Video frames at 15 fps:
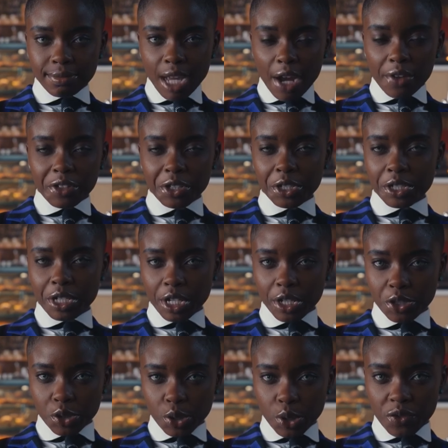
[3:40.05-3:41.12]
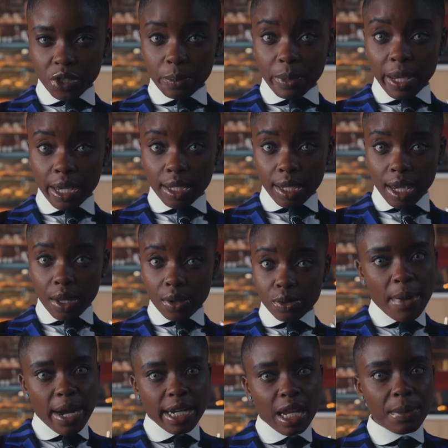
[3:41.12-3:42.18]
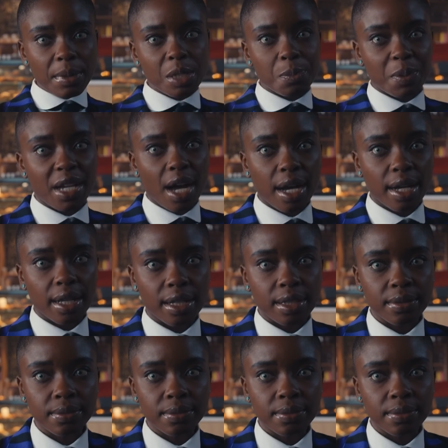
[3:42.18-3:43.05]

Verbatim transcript: After you take control of their bank accounts. My name is Bianca.